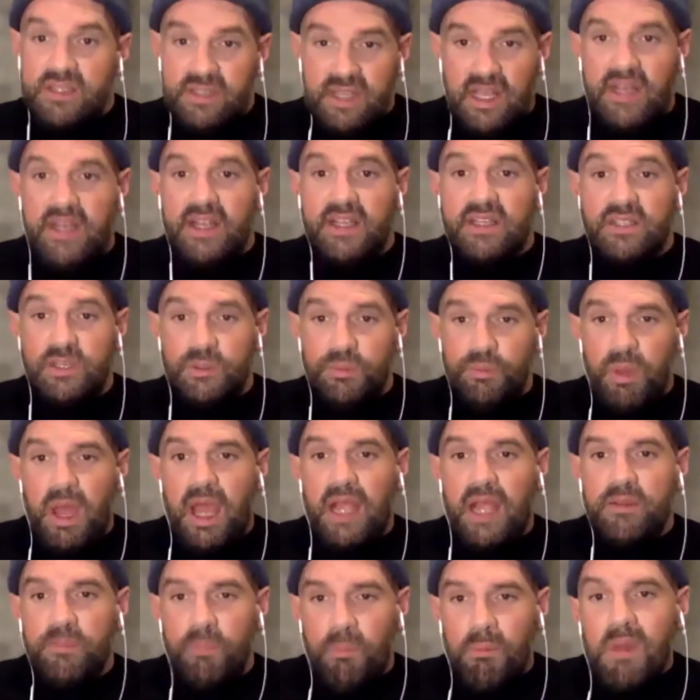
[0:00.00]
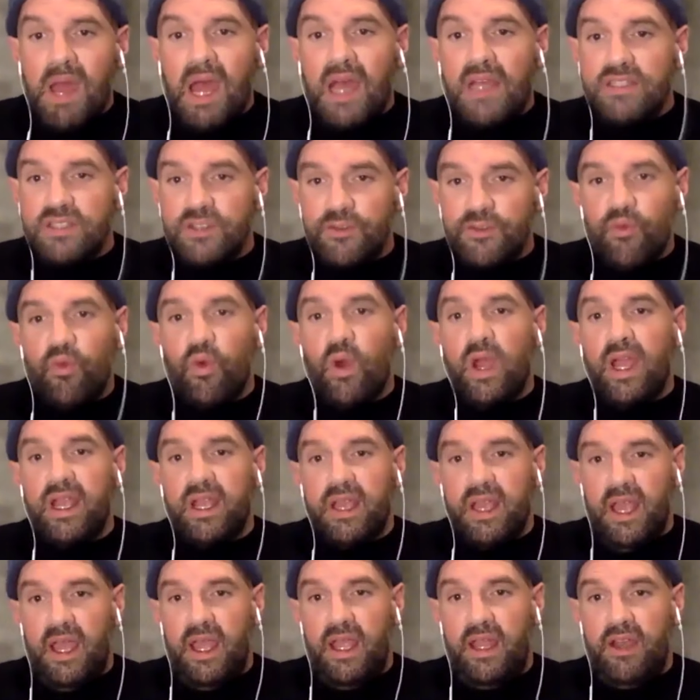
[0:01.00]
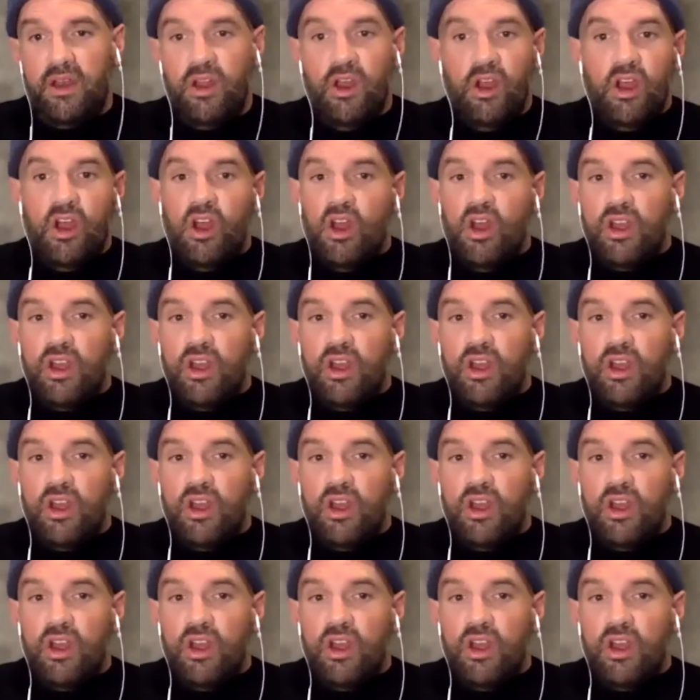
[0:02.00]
this mm. and expect massive weight gain.